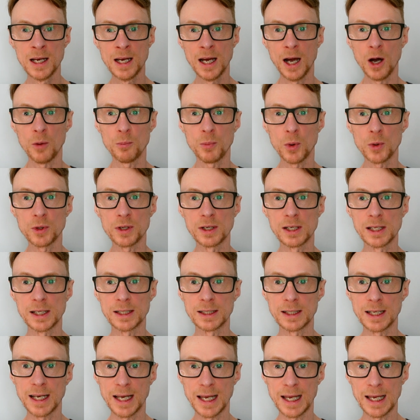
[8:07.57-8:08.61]
I'll put a
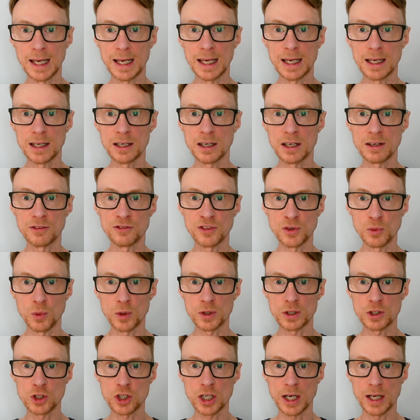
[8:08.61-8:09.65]
link here if you want
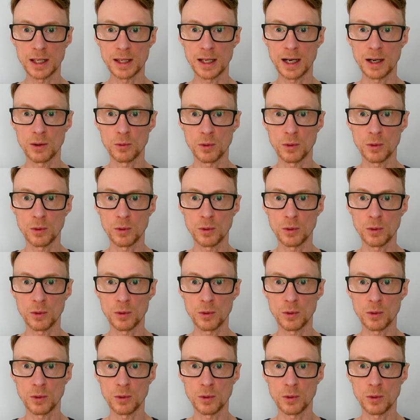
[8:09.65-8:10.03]
to check that